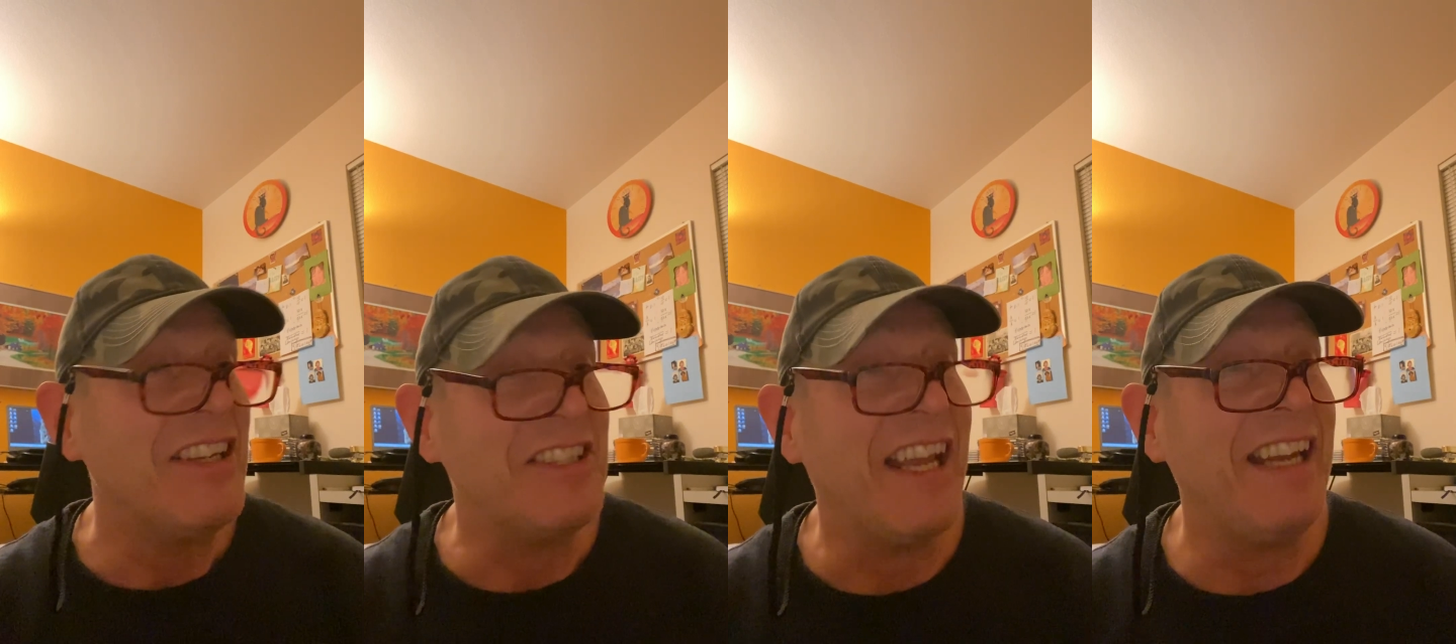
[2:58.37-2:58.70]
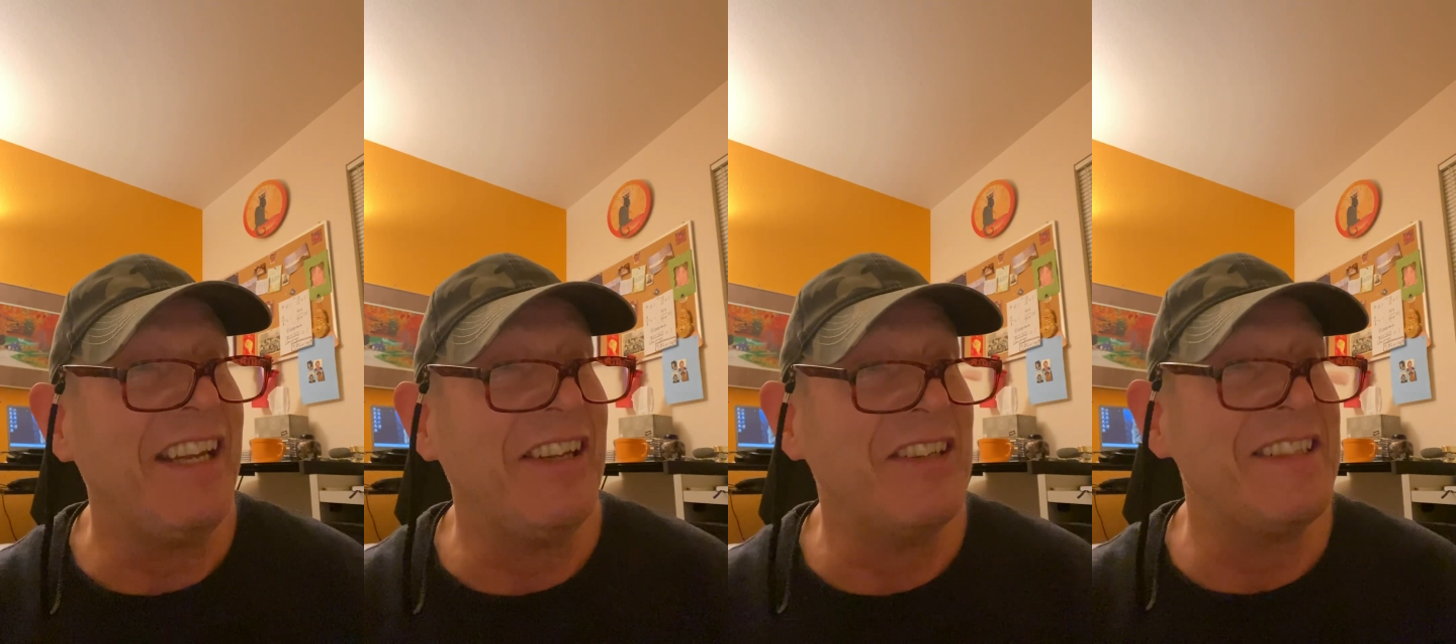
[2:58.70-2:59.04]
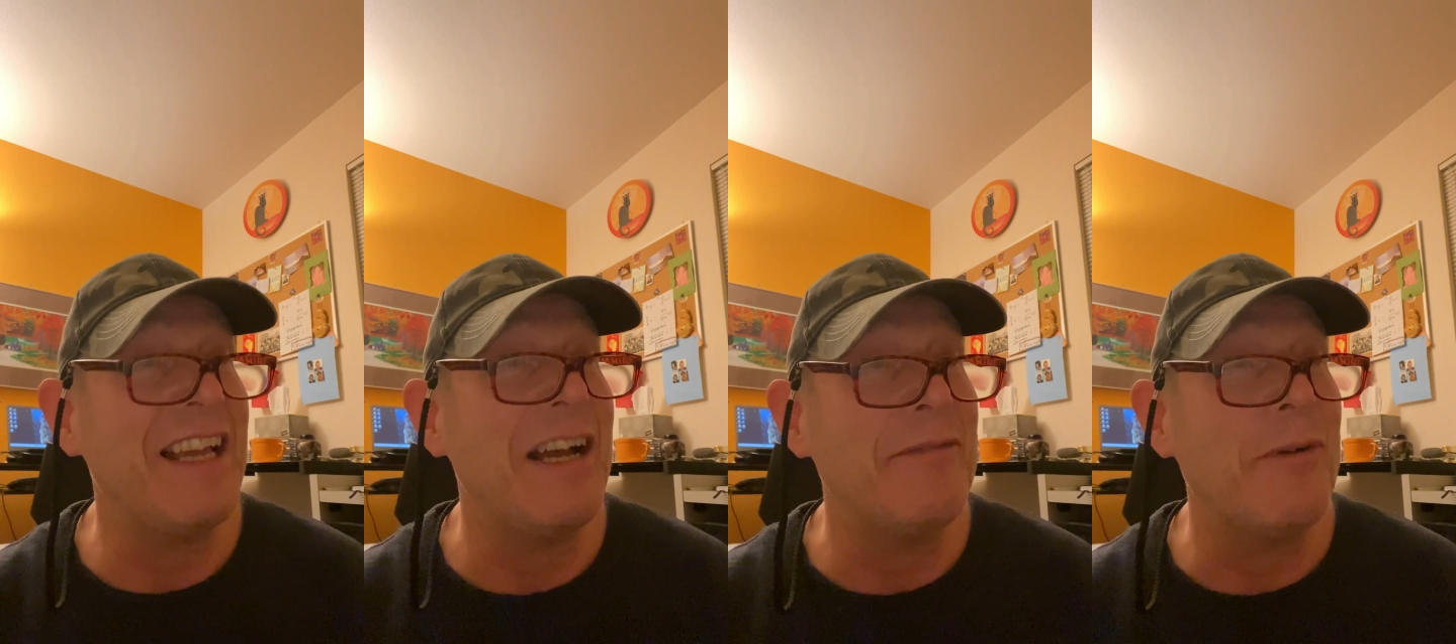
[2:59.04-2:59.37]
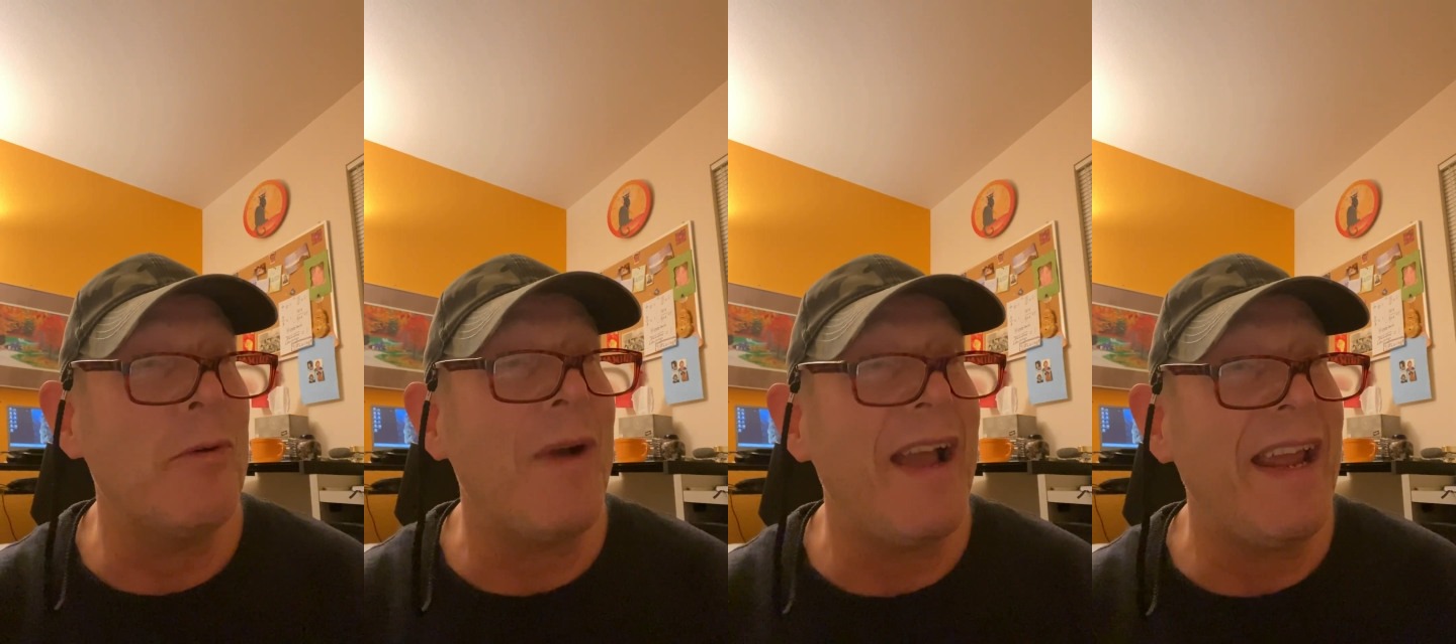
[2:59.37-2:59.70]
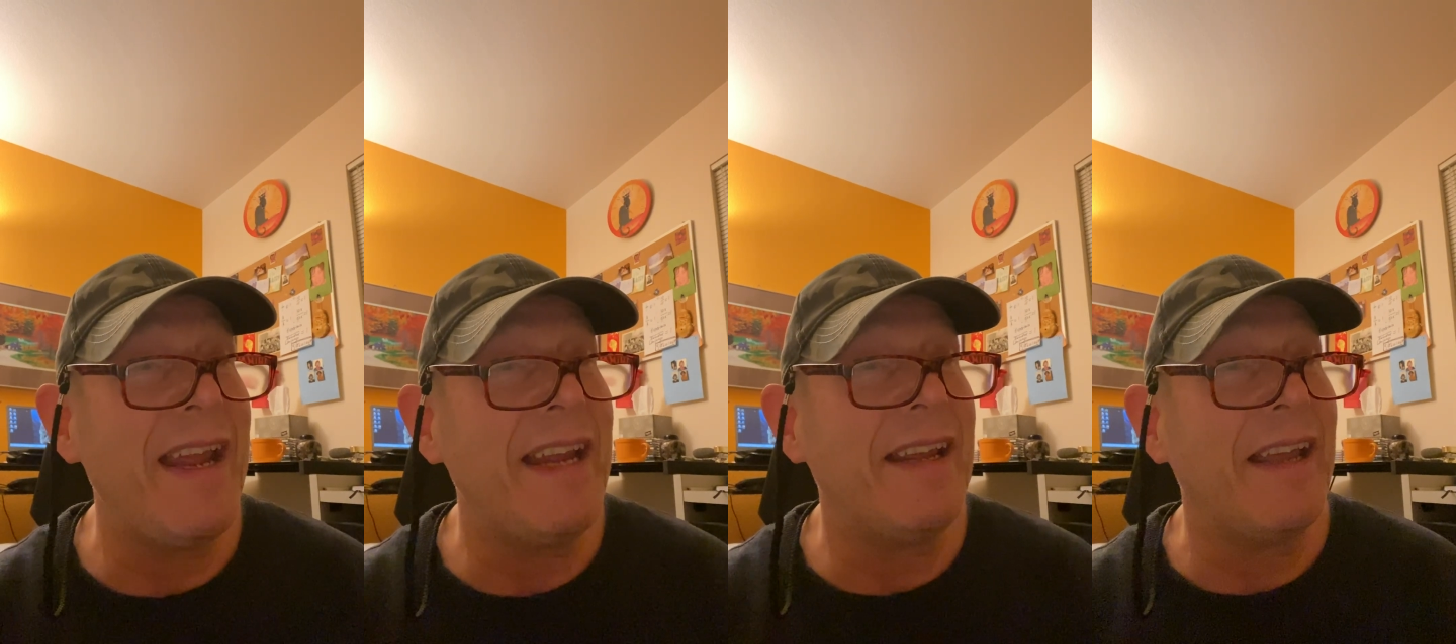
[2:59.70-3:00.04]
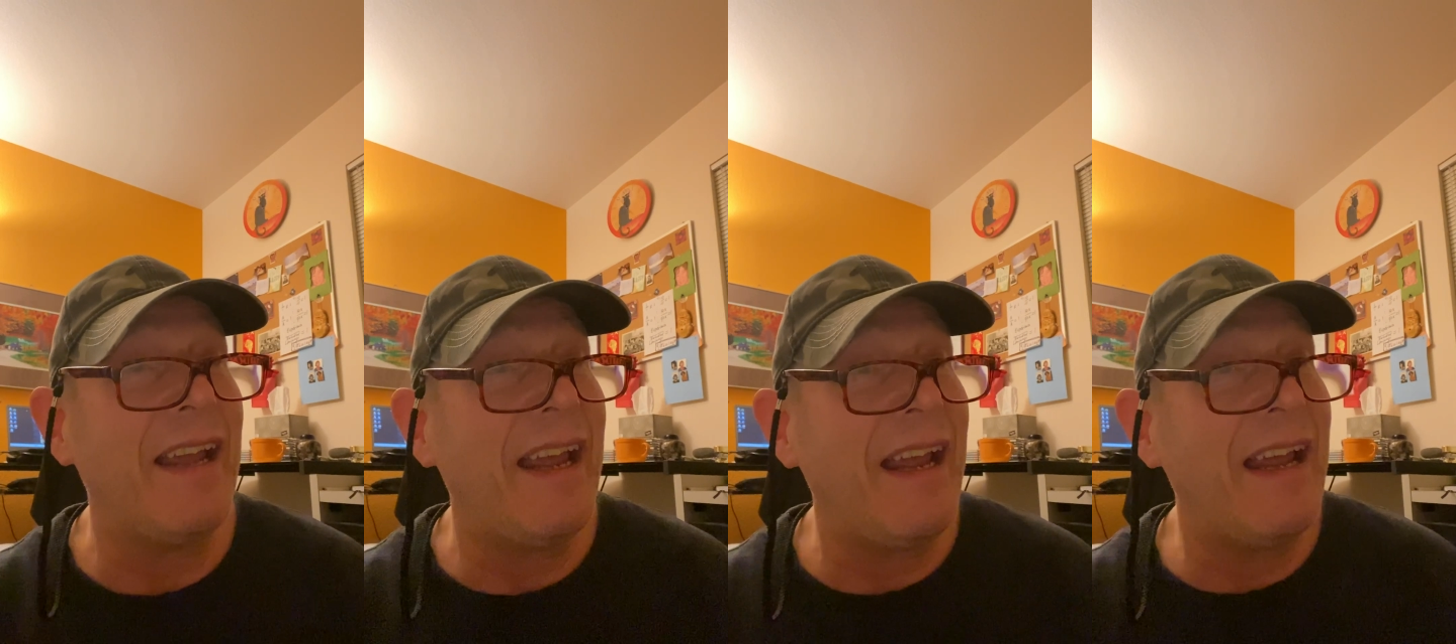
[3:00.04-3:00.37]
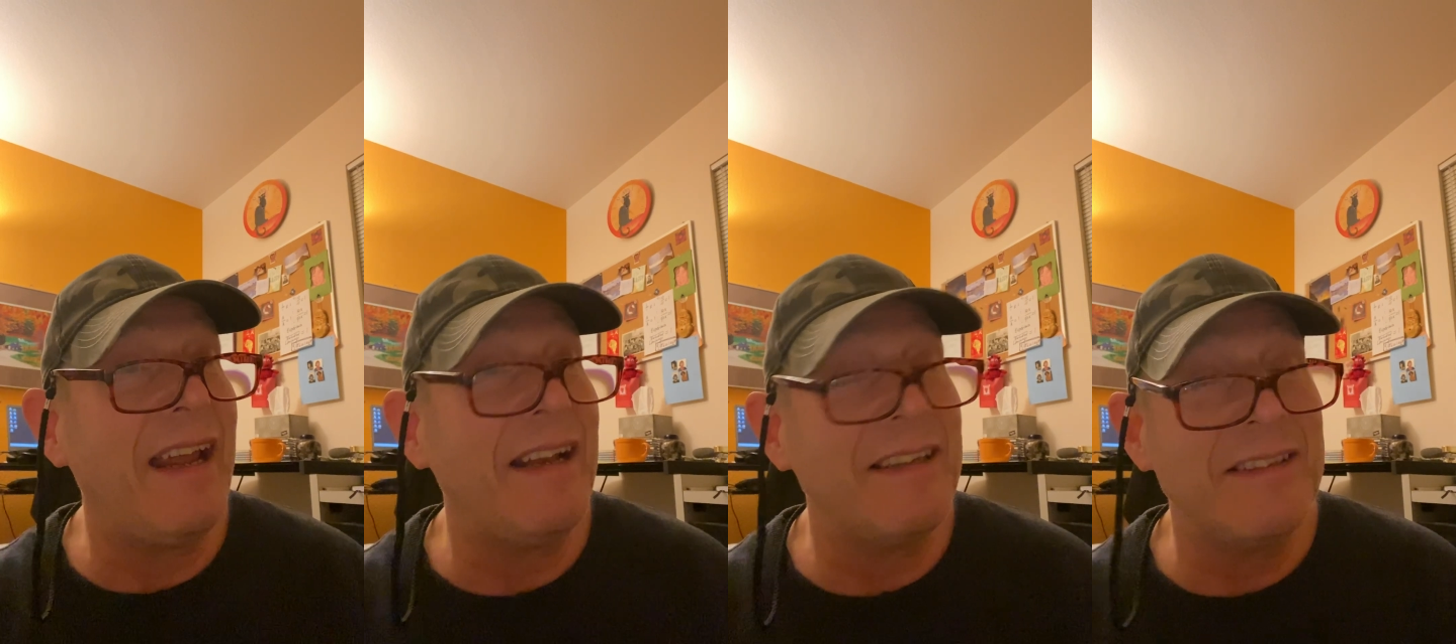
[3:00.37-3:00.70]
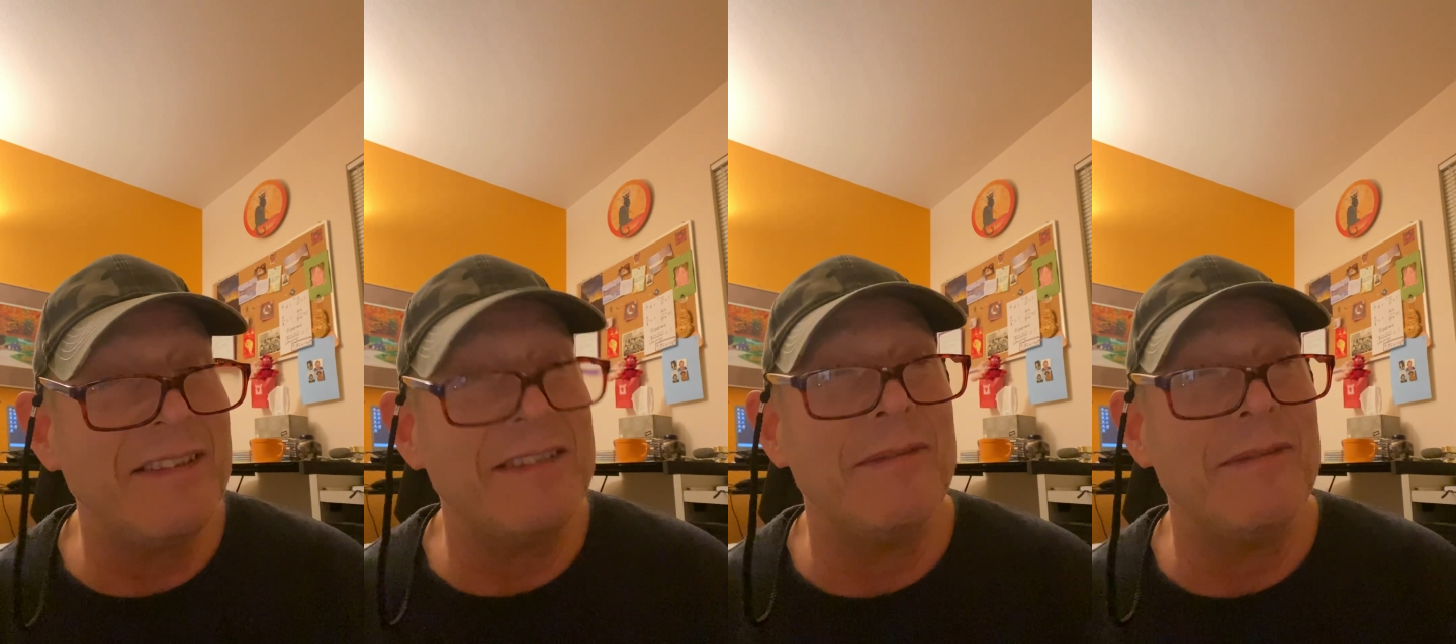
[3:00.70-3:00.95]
Shake yourself awake and